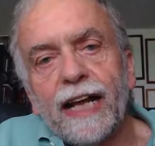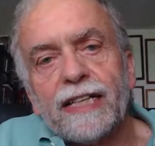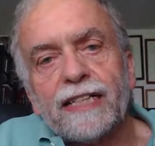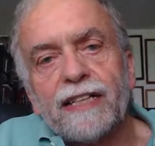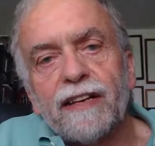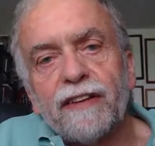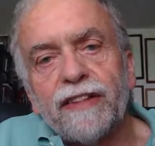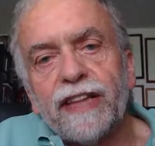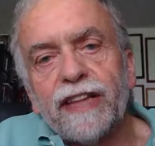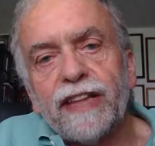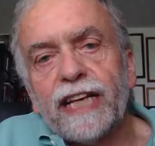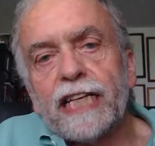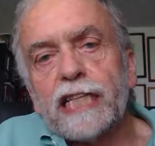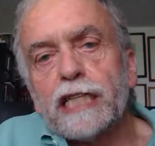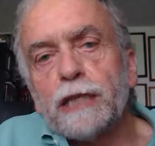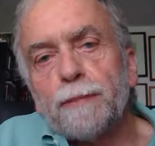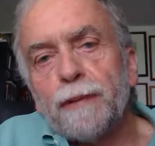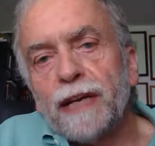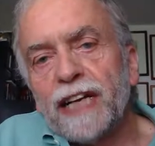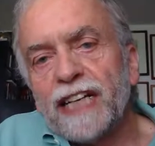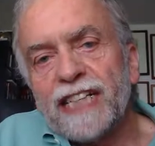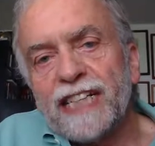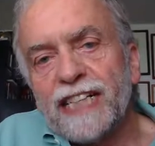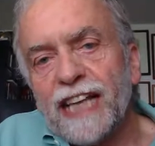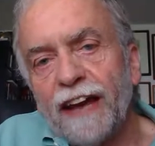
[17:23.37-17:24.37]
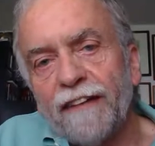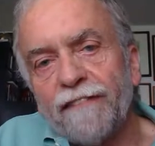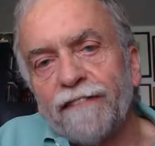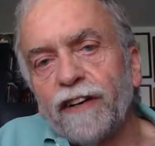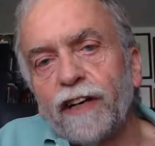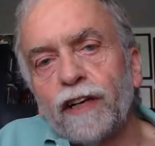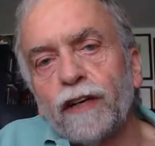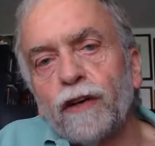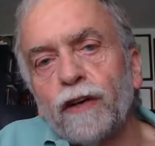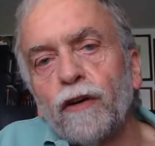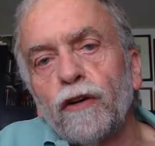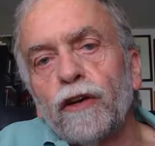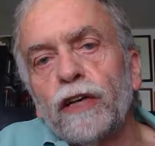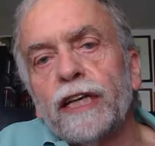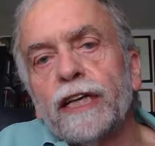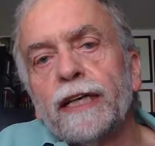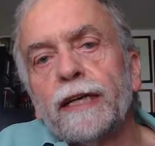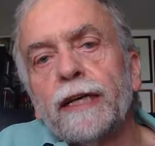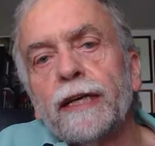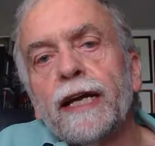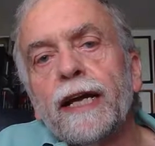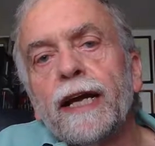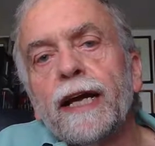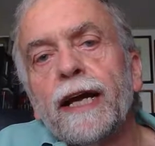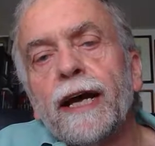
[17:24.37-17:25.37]
Also, the experience have not
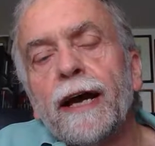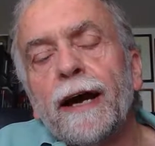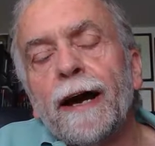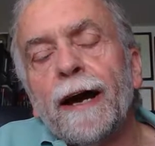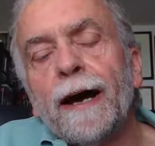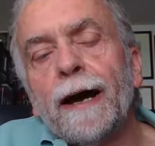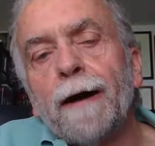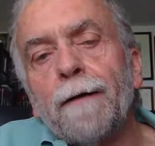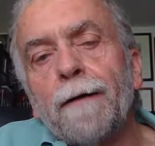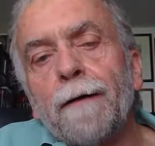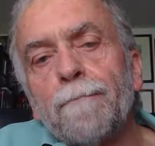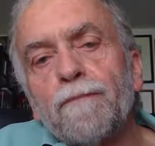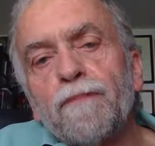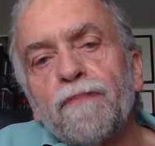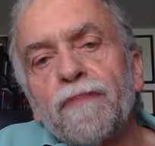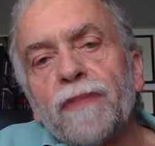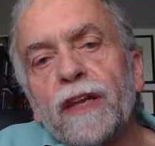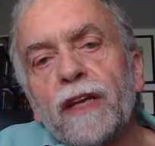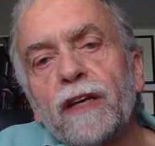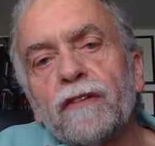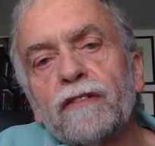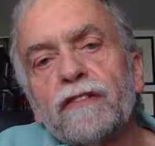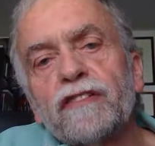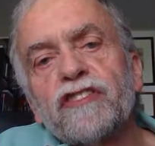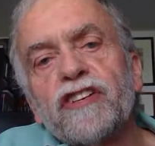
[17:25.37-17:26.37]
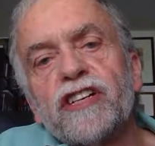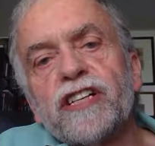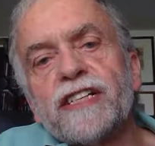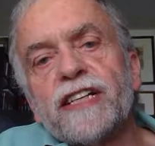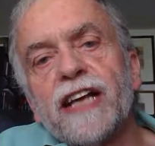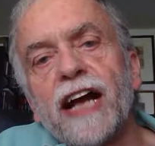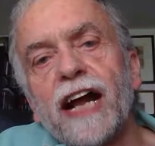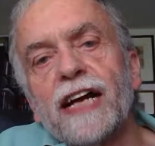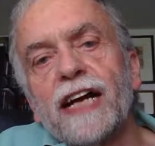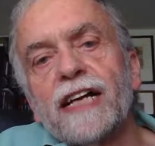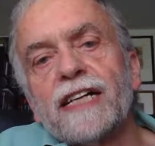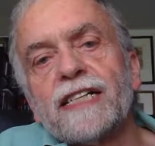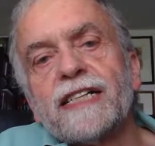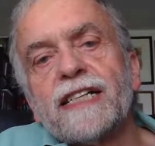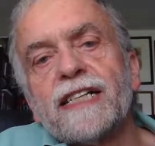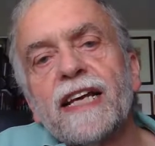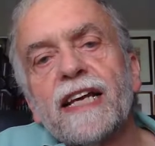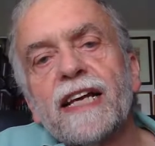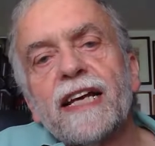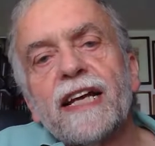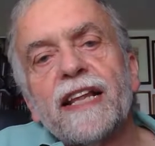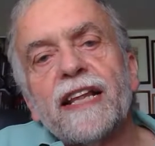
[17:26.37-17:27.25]
only good results.